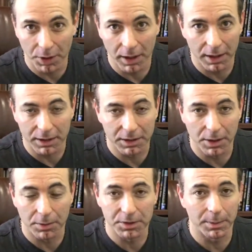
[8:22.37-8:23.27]

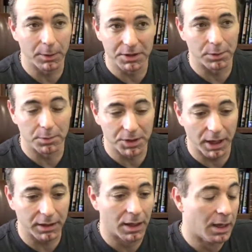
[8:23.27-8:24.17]
If somebody wants to
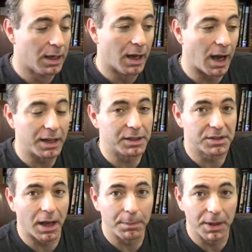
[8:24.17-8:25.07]
object, I
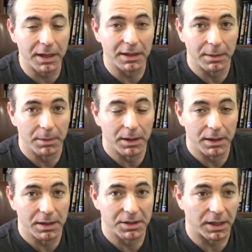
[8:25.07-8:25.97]
pity them.
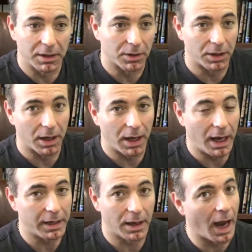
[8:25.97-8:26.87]
It's like, look,
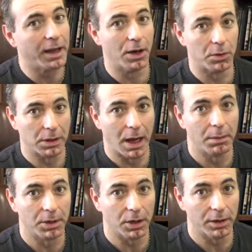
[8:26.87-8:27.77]
I know where
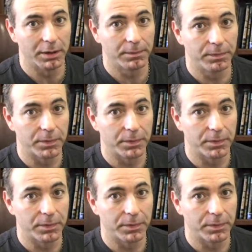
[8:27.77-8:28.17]
I'm going.